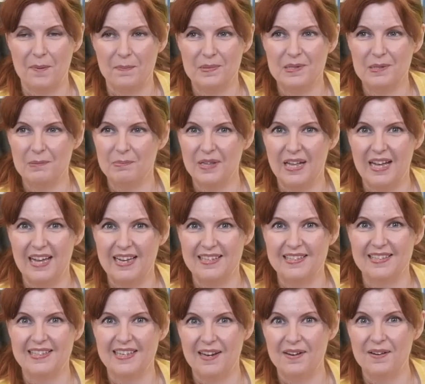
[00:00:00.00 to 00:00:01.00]

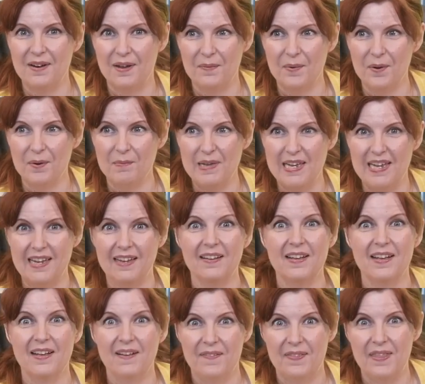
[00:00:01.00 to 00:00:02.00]
supplies in Nairobi,
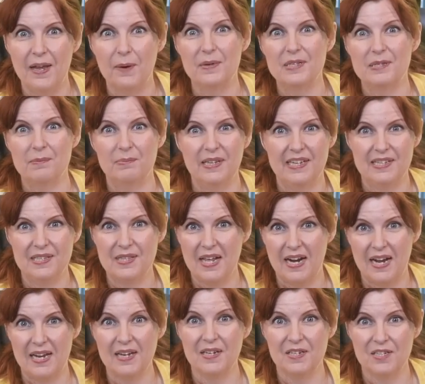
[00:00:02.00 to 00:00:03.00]
there was a place
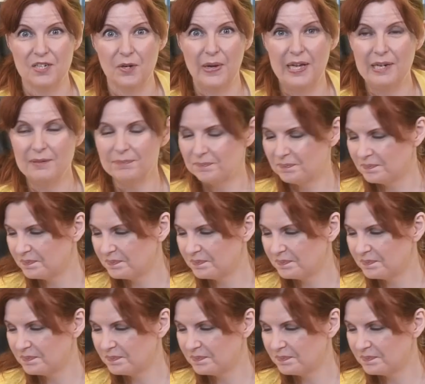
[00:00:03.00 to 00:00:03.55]
that I could do it.